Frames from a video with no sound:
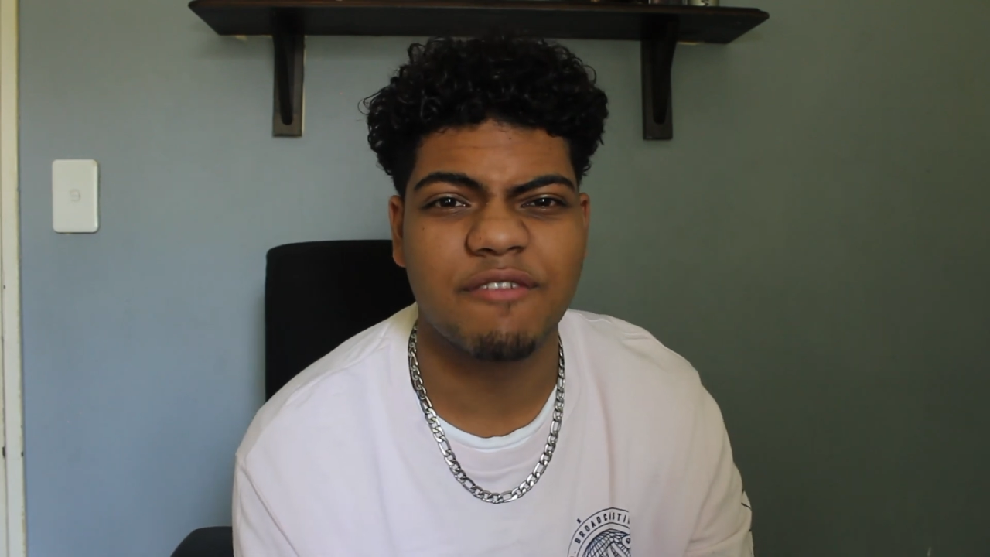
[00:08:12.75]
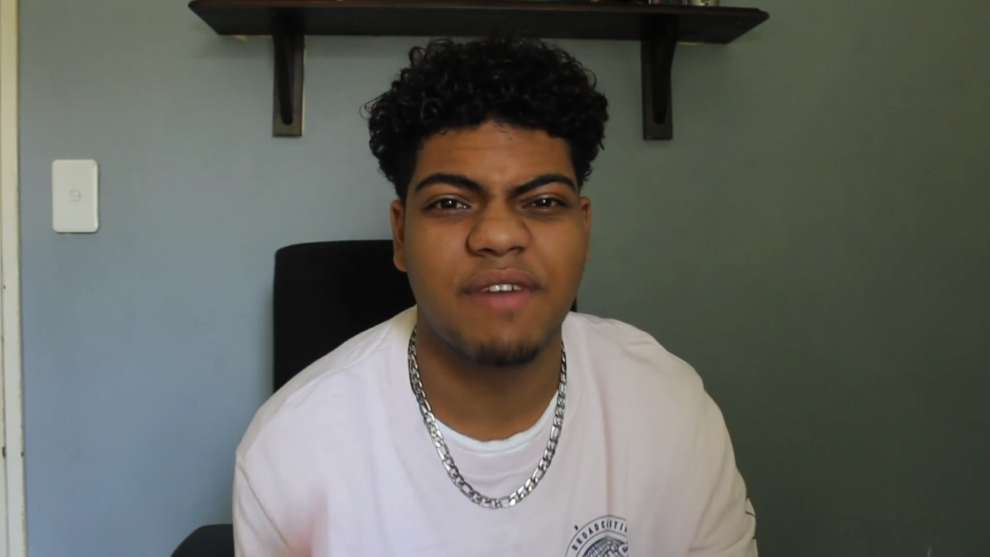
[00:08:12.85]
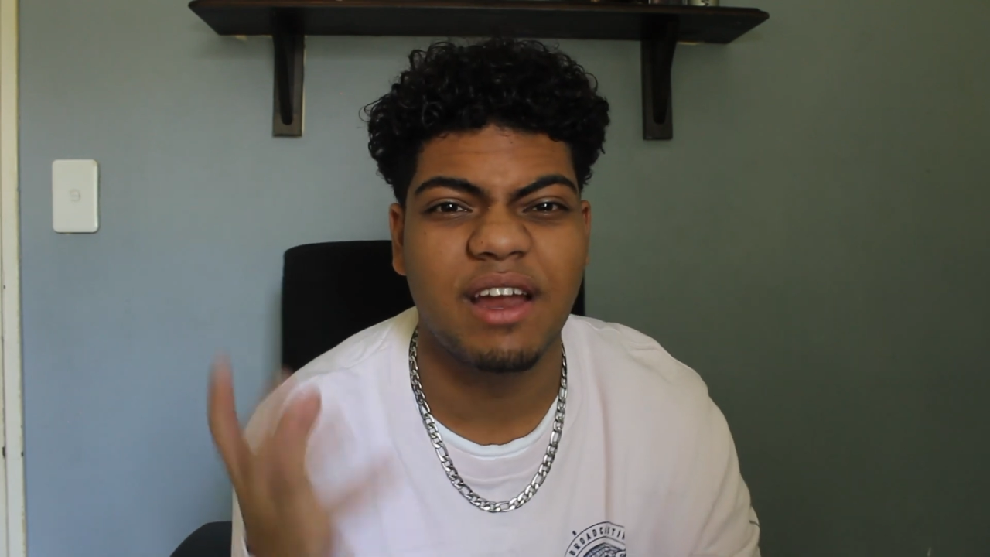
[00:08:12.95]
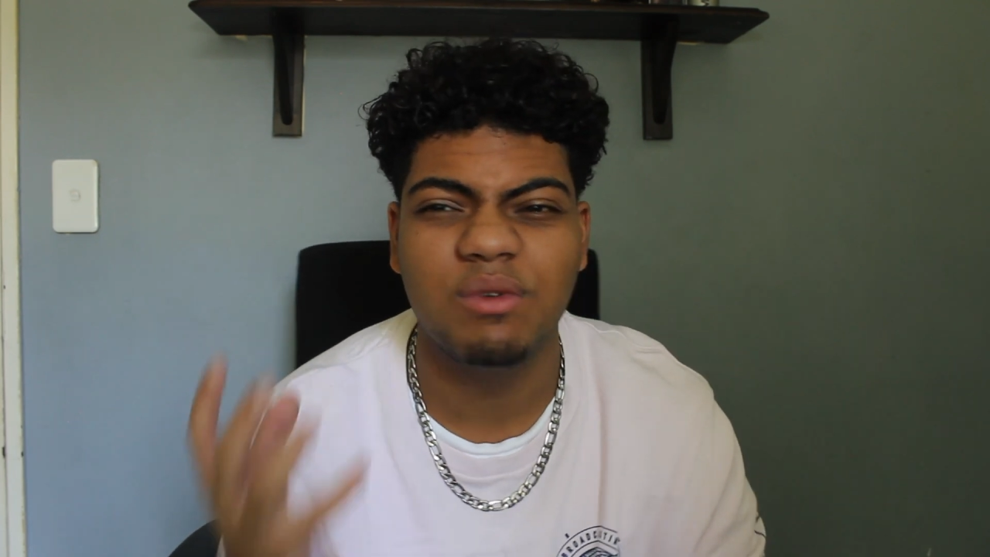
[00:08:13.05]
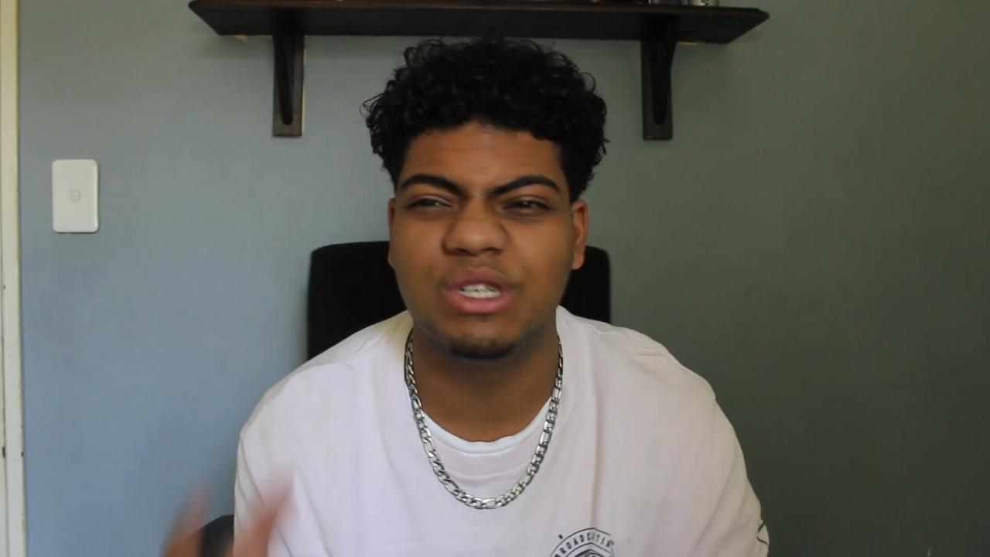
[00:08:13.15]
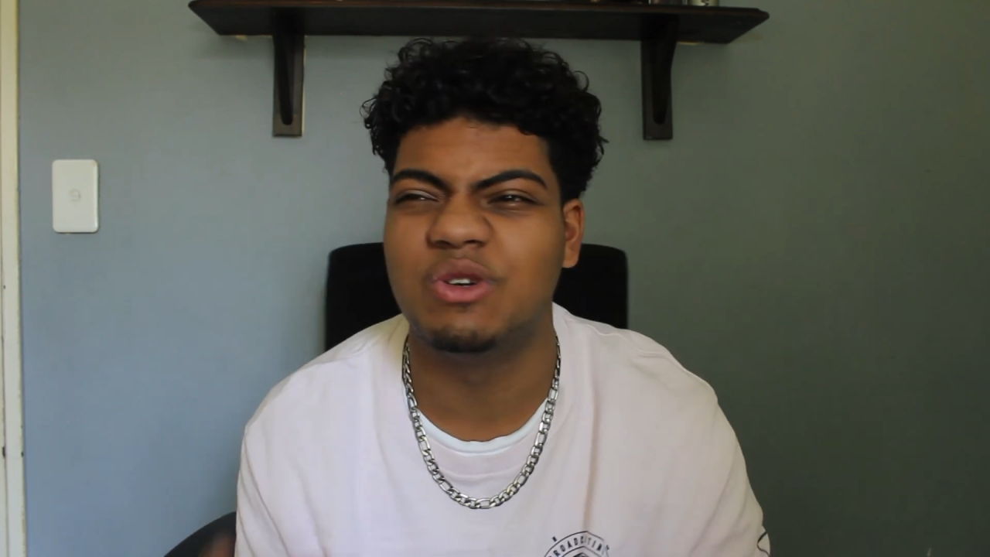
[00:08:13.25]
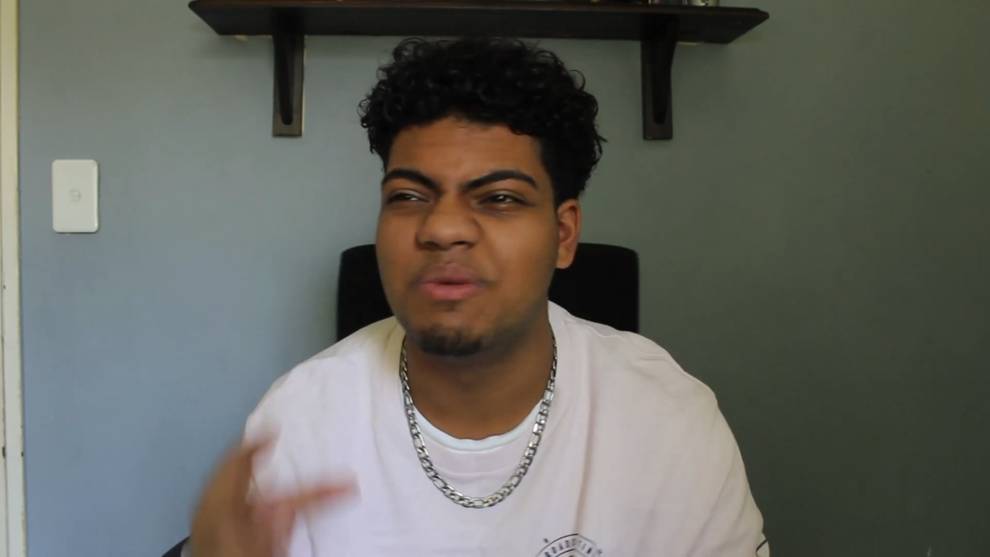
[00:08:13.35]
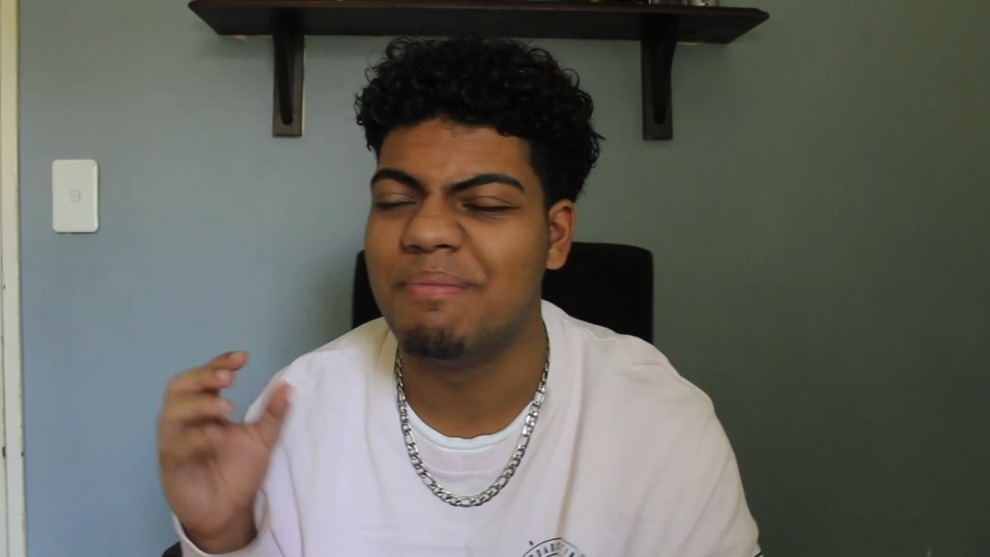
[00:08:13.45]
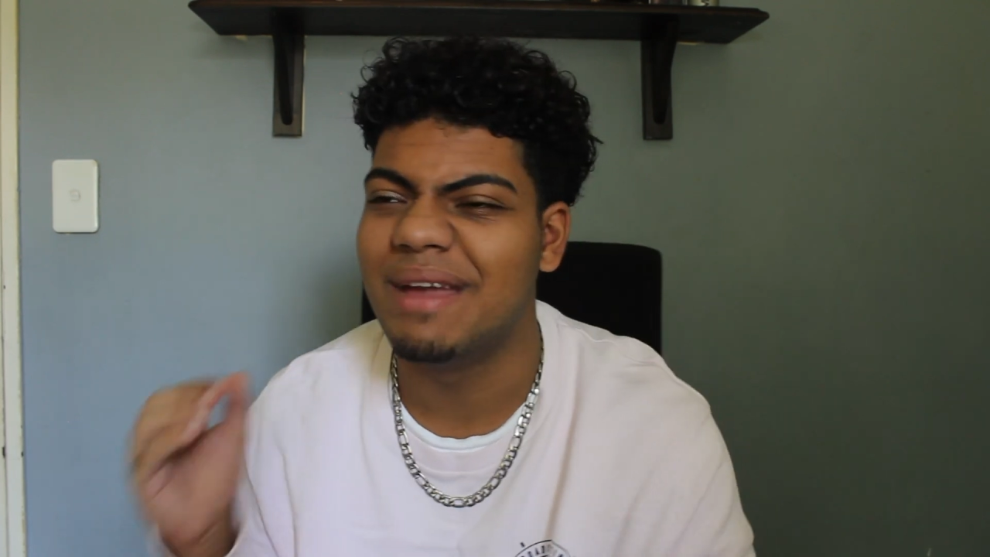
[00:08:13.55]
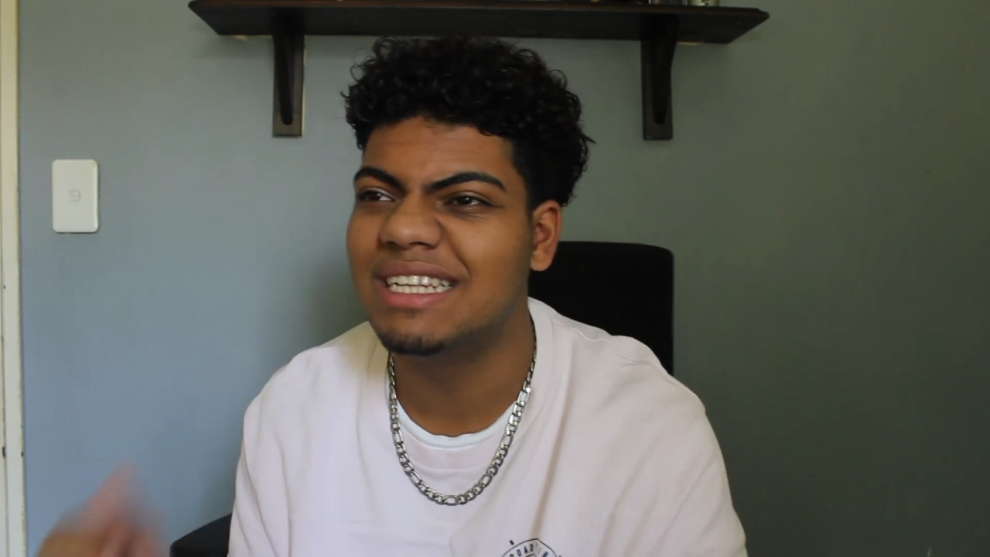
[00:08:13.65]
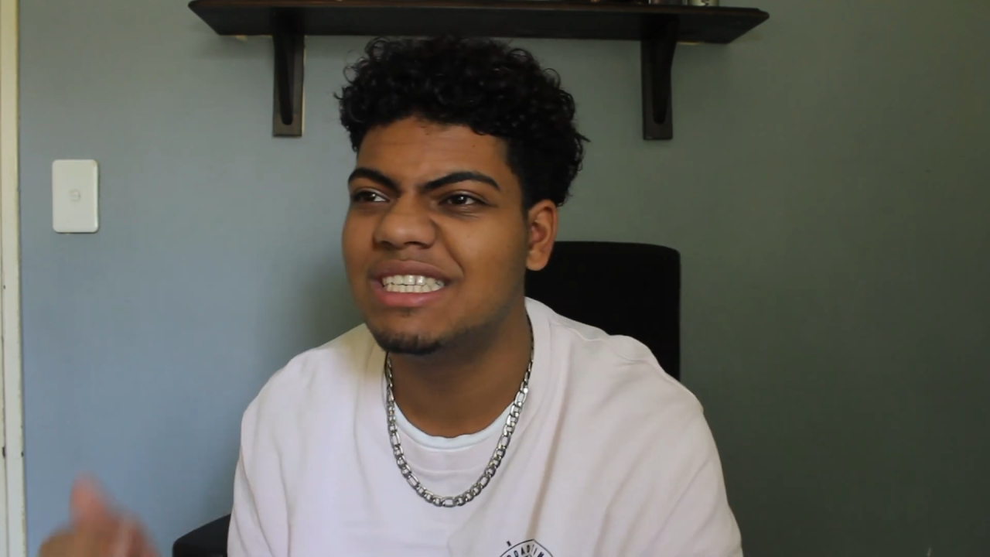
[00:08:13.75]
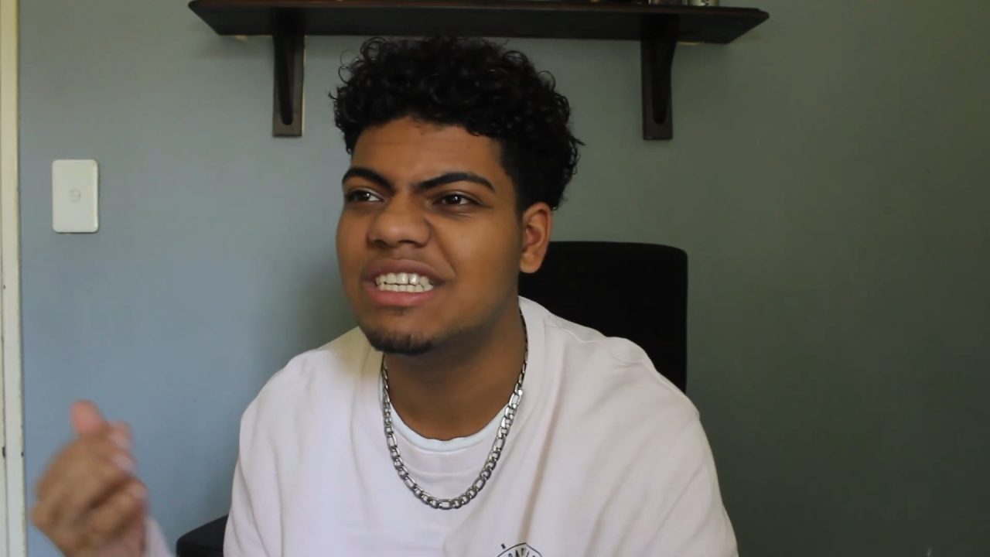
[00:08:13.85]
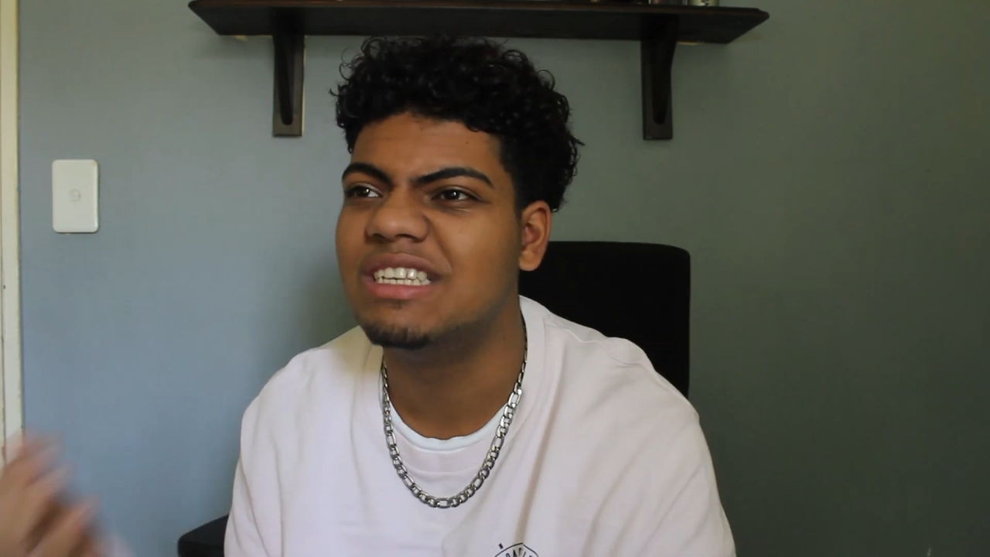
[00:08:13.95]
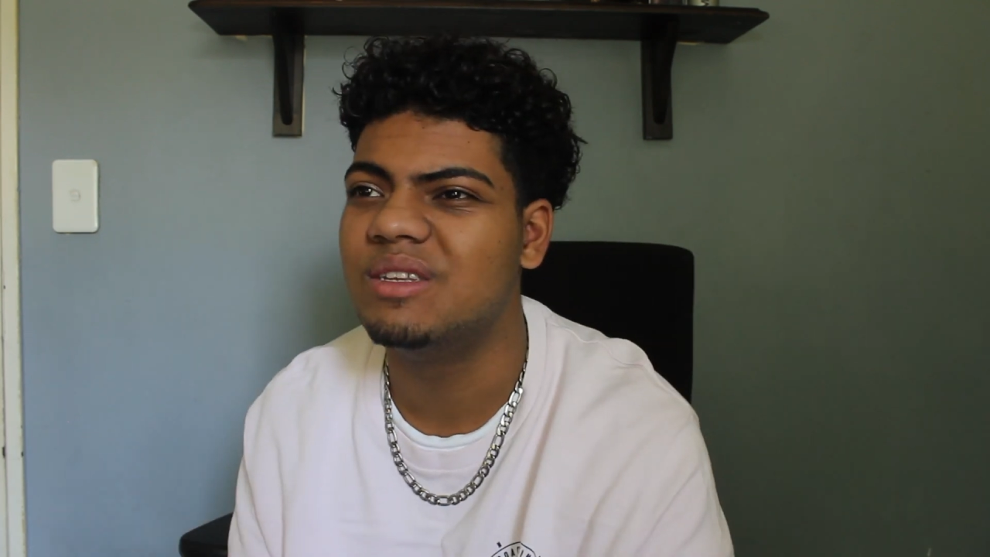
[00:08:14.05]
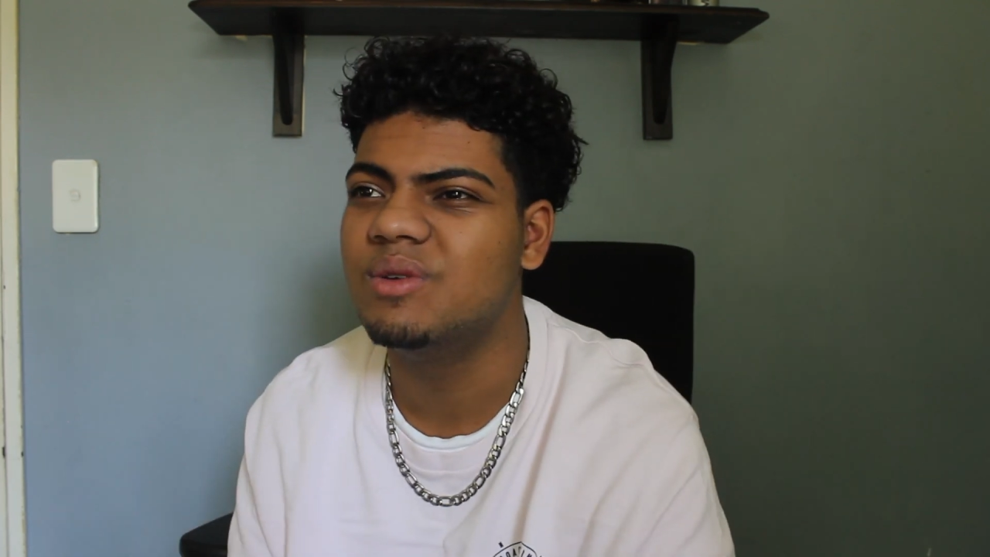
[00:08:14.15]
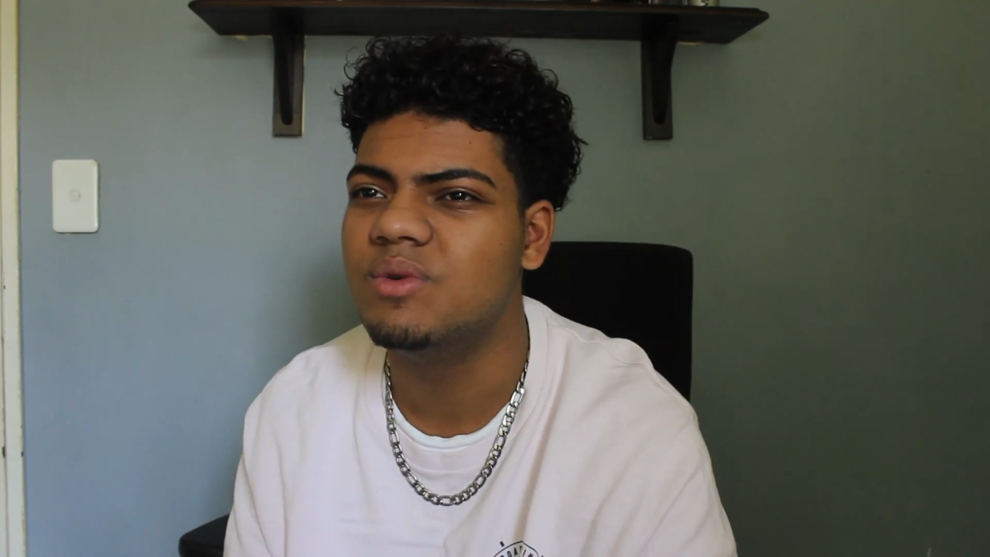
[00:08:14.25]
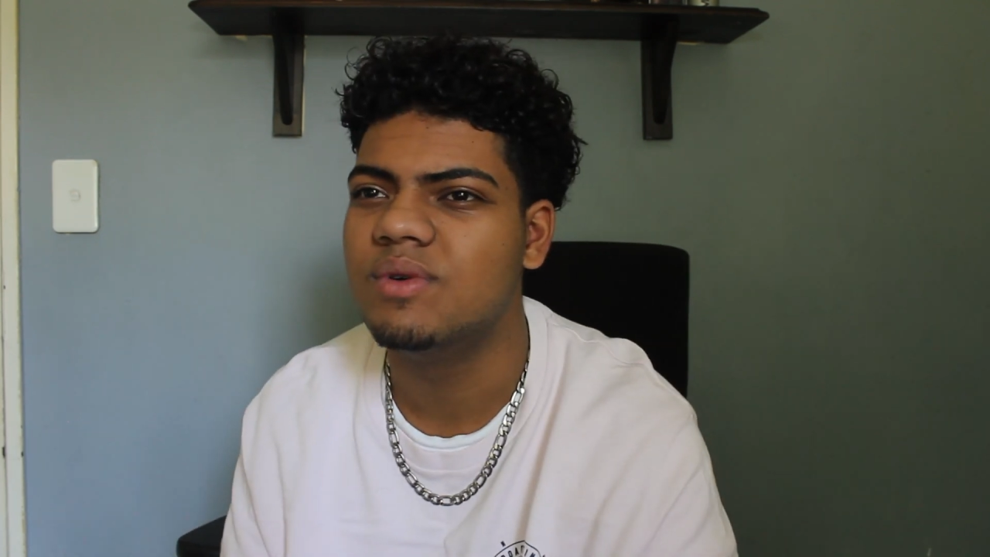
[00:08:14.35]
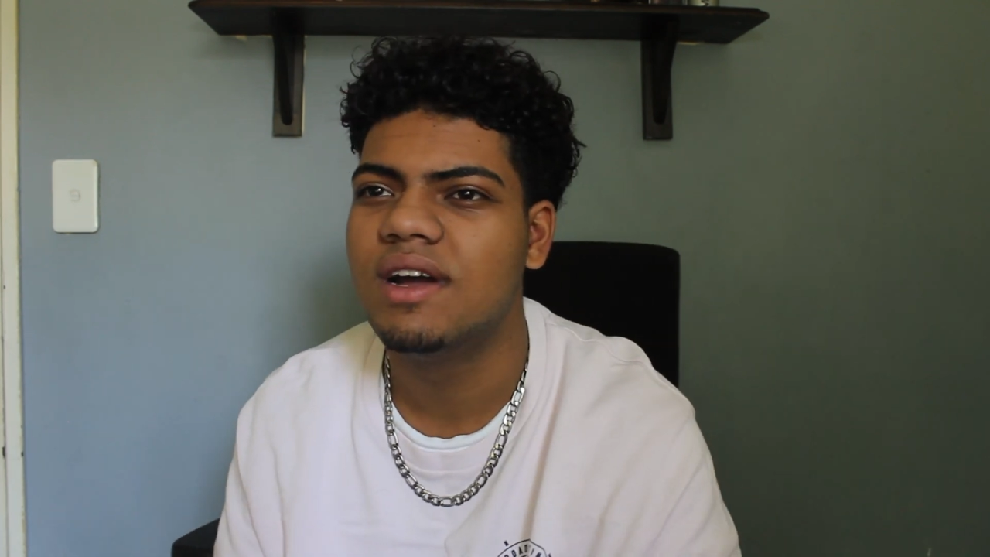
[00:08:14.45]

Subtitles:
find what you're meant to do.